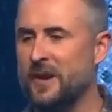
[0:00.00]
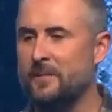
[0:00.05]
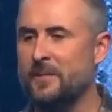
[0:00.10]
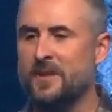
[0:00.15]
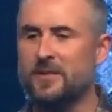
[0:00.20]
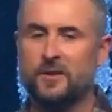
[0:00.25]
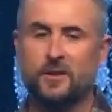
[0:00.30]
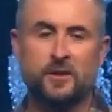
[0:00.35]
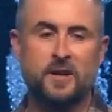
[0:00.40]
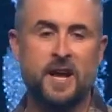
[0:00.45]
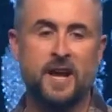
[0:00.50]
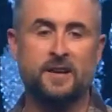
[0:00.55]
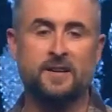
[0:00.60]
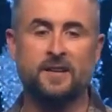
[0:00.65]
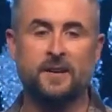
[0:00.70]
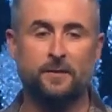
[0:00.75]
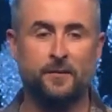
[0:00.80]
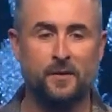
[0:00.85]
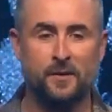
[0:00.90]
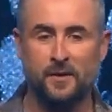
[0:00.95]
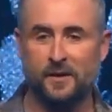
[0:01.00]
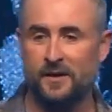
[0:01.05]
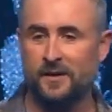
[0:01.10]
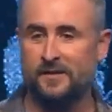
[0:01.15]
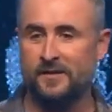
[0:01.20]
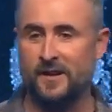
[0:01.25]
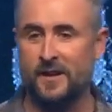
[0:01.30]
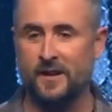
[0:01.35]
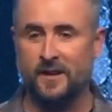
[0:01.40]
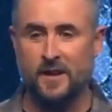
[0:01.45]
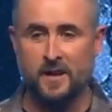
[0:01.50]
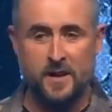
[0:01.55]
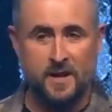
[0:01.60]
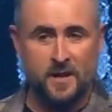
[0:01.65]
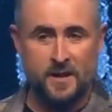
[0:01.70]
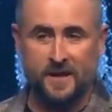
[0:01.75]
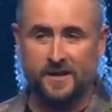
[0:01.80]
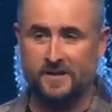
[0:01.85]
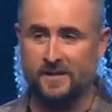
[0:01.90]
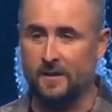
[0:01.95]
I mean, they're not different. It's like,
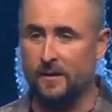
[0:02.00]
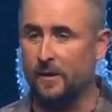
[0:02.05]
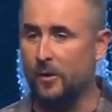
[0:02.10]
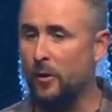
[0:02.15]
it's a